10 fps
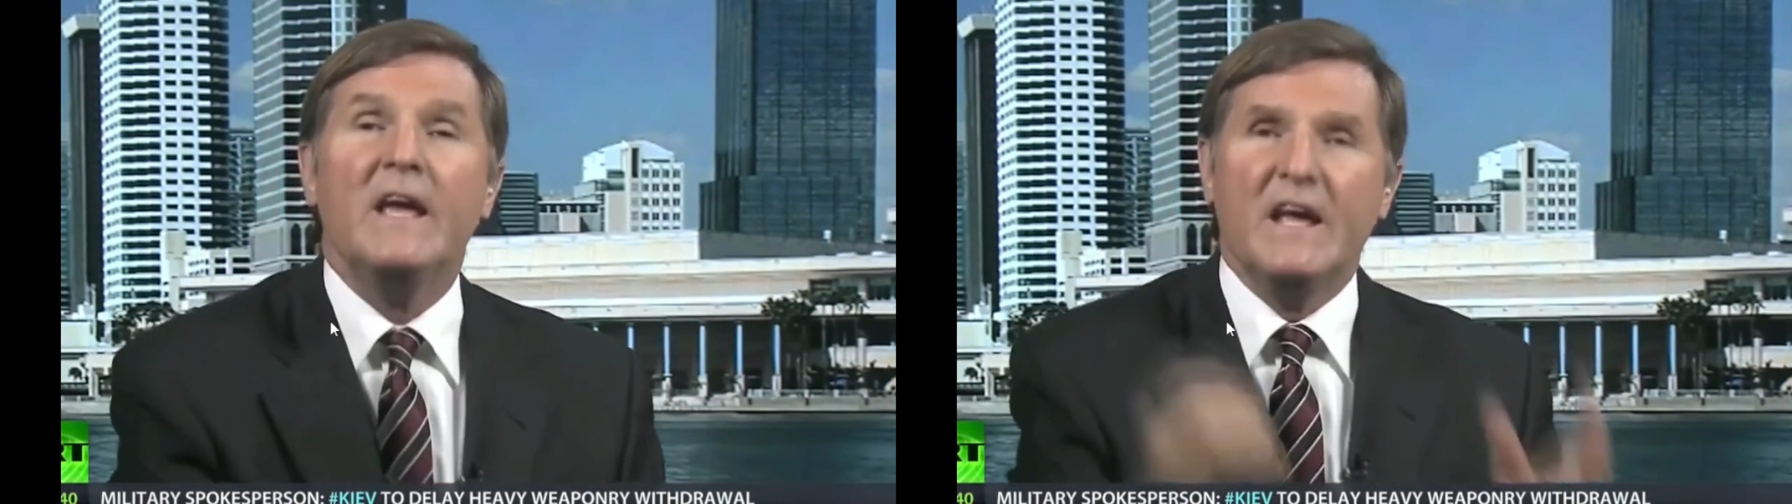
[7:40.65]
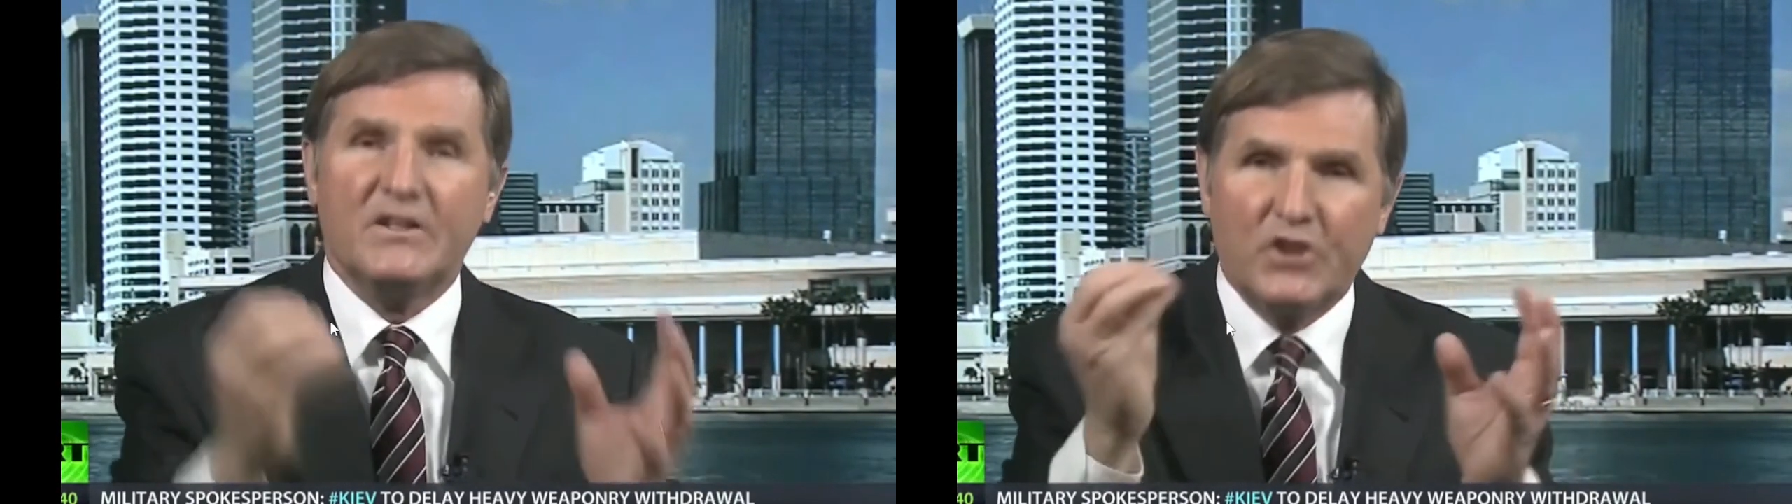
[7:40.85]

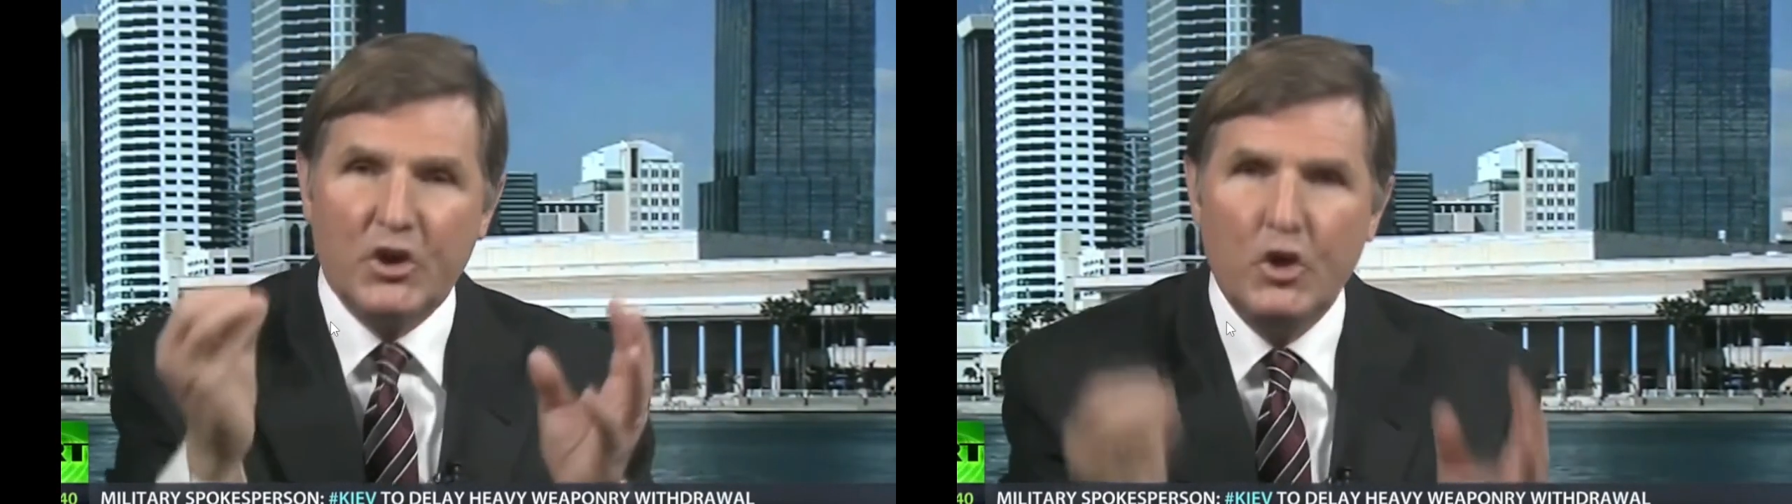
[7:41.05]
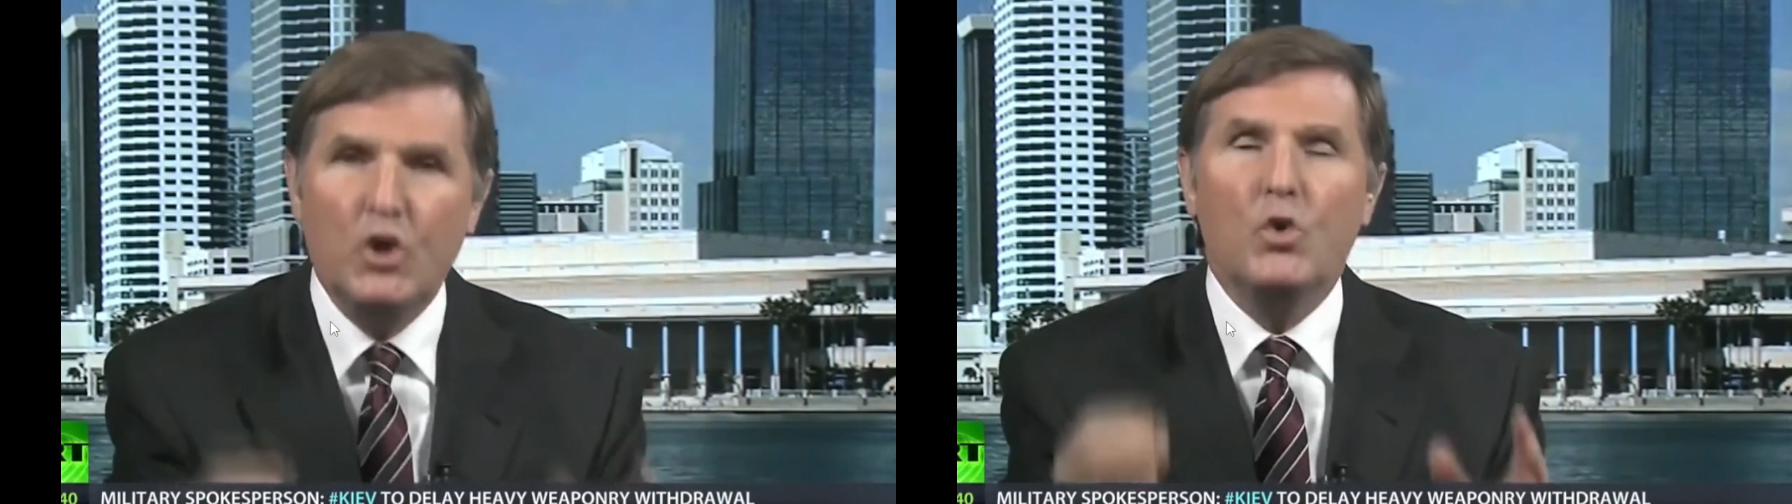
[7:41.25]
It's the
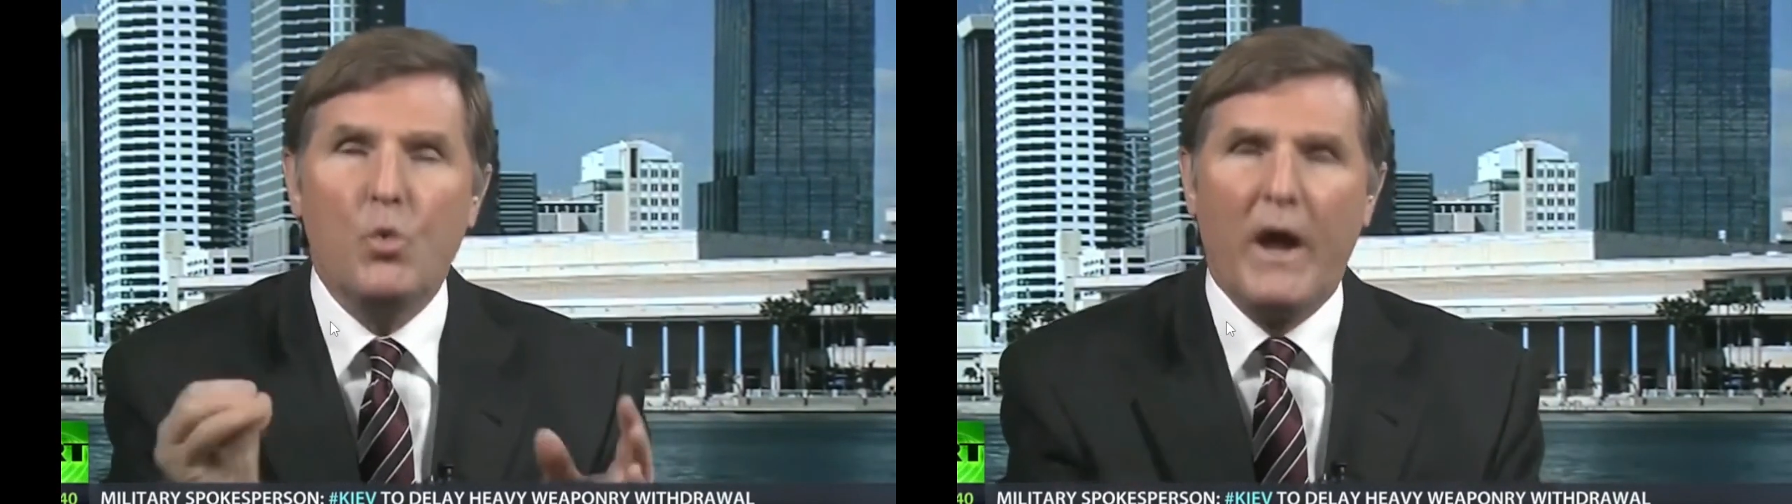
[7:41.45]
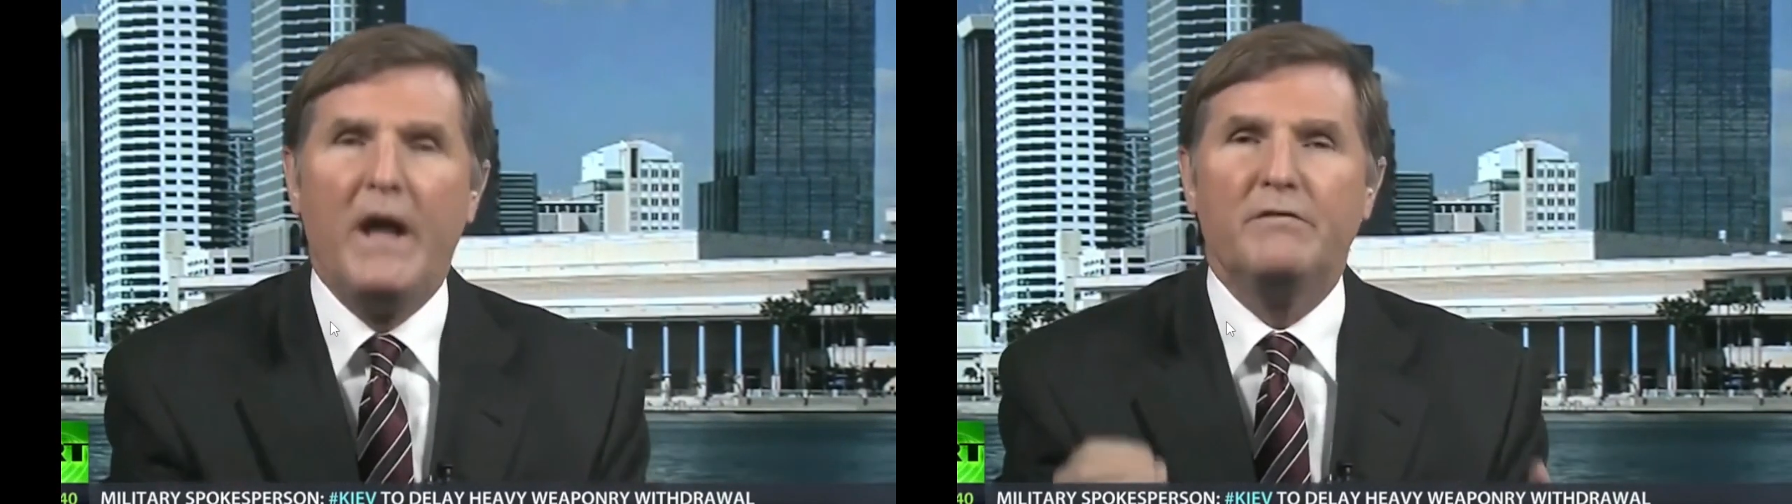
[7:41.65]
new way